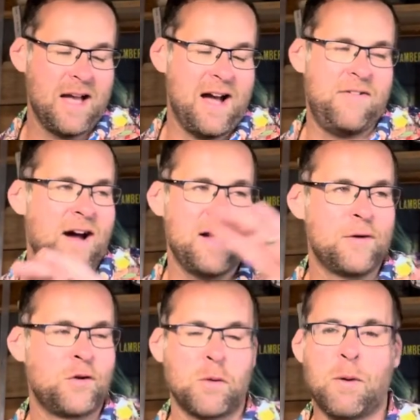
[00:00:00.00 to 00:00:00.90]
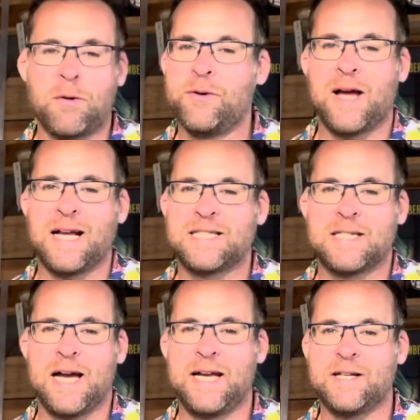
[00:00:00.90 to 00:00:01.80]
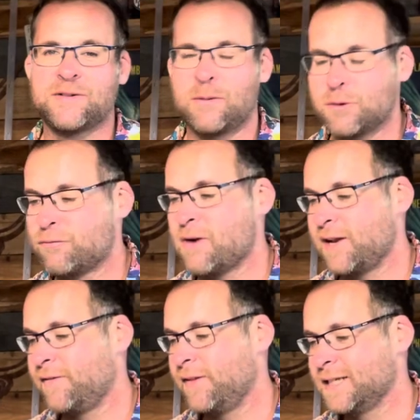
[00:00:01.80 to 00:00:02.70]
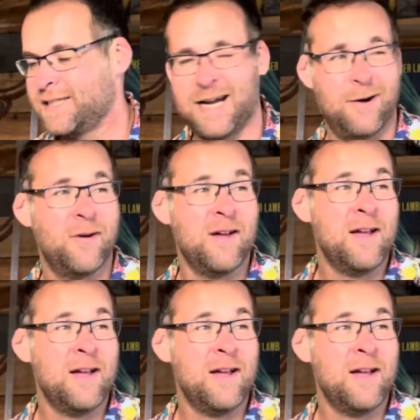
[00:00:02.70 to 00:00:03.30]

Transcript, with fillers: i had a double brew day today so i'm just ready for this now